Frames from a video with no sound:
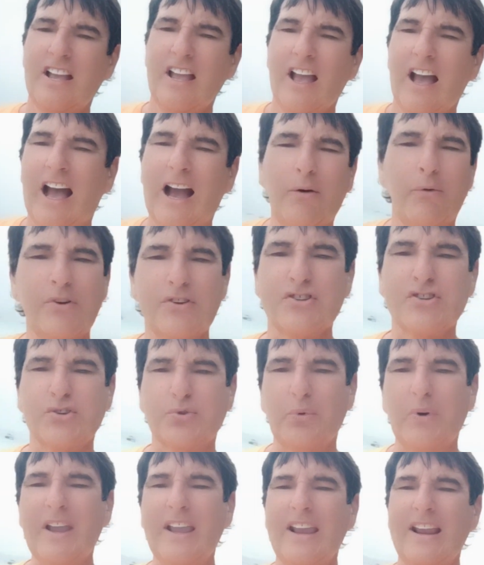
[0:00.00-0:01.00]
I was
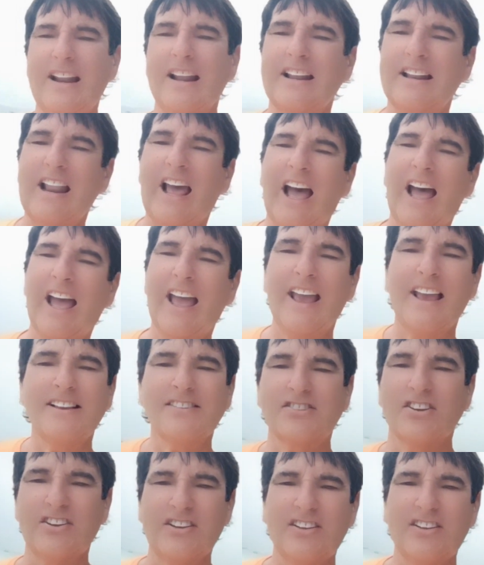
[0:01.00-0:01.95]
sweet and nice, and